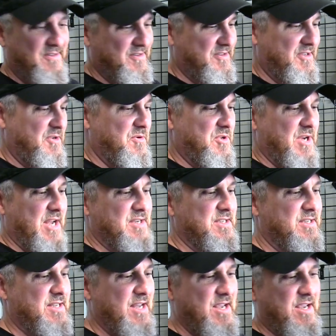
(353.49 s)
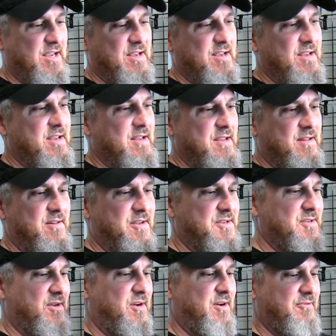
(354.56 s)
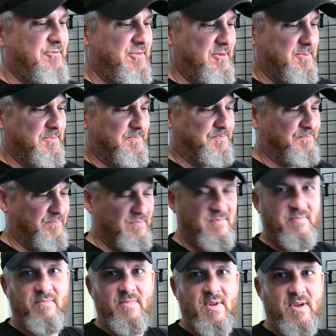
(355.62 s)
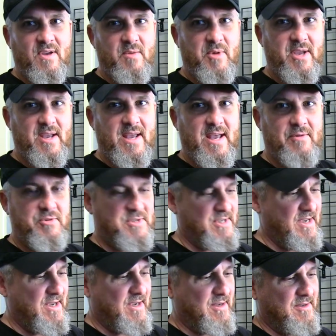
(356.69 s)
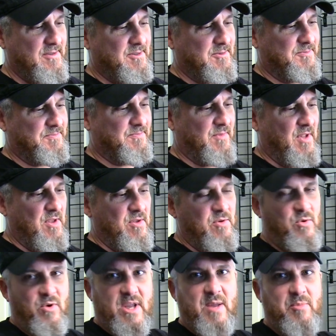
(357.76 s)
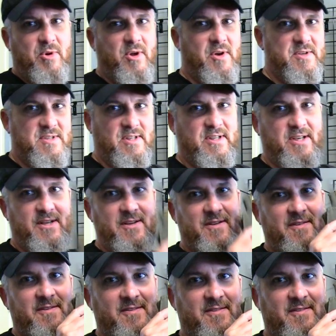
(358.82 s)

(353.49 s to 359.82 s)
So you can actually take this off and make a haversack or keep it on as a lid.